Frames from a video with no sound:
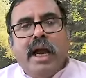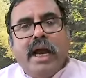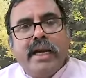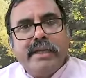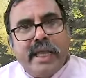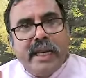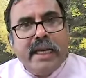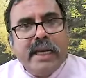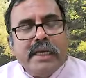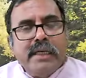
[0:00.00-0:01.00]
And
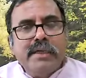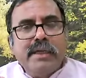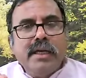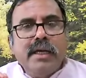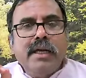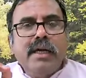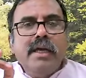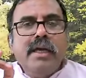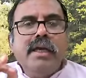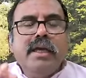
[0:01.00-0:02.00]
then
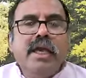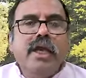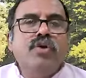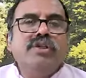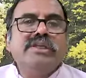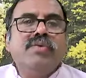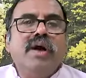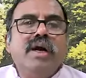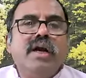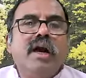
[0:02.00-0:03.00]
he uses the
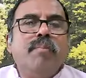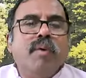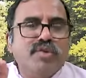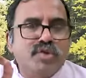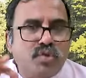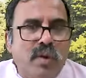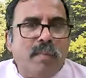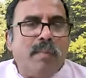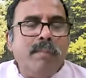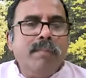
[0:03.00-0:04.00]
word called
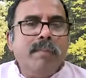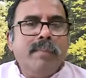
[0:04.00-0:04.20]
pumstvam.